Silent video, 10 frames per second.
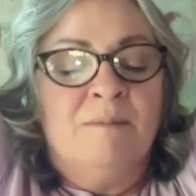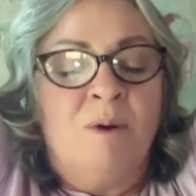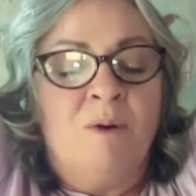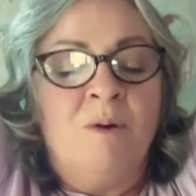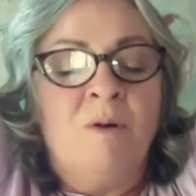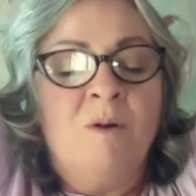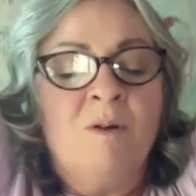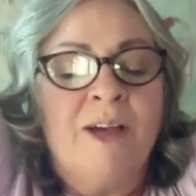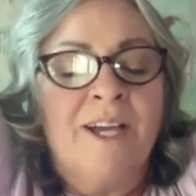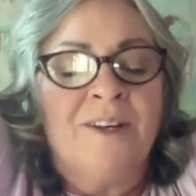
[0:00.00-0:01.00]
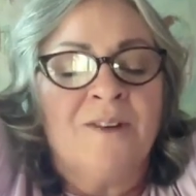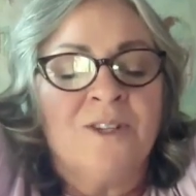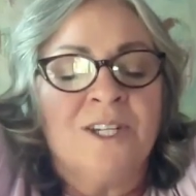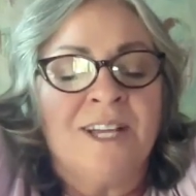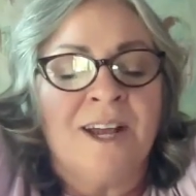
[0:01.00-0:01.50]
pull that
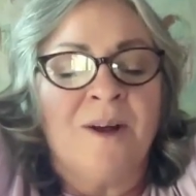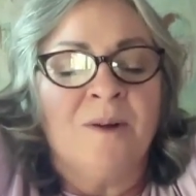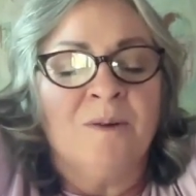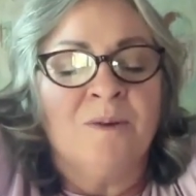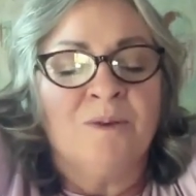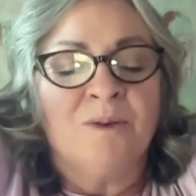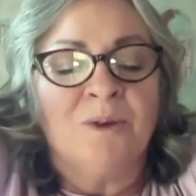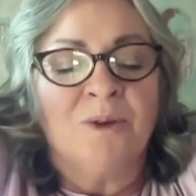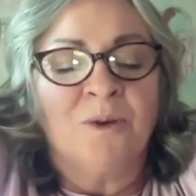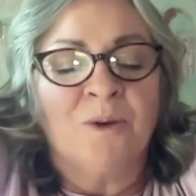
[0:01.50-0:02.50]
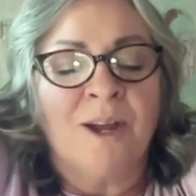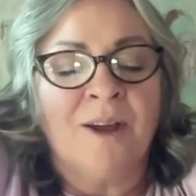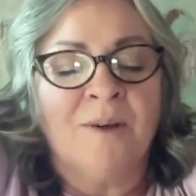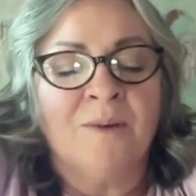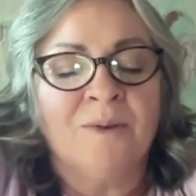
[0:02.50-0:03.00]
energy down through your
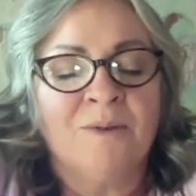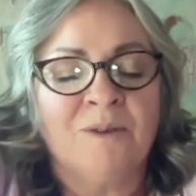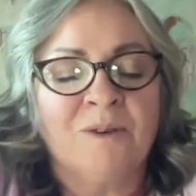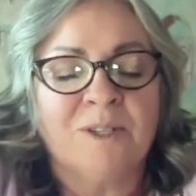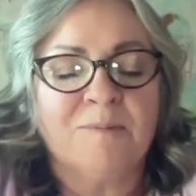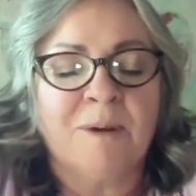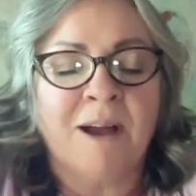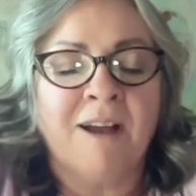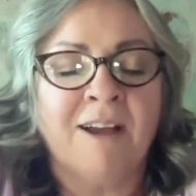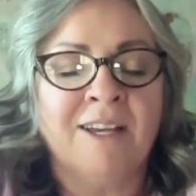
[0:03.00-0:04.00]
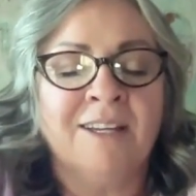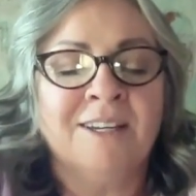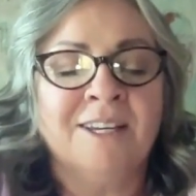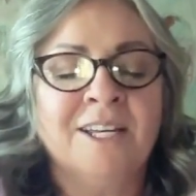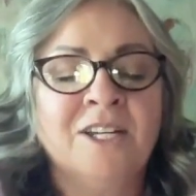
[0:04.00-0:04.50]
crown, through your
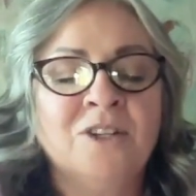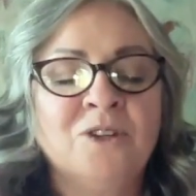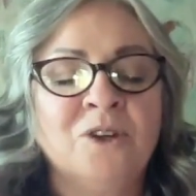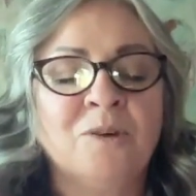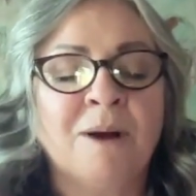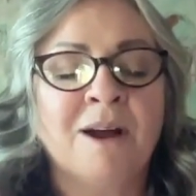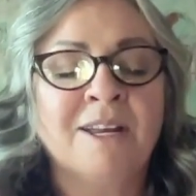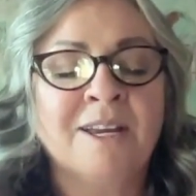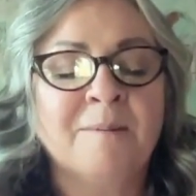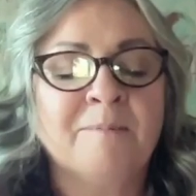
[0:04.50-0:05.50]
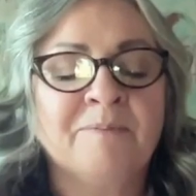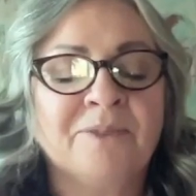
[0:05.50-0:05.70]
spine, into your body,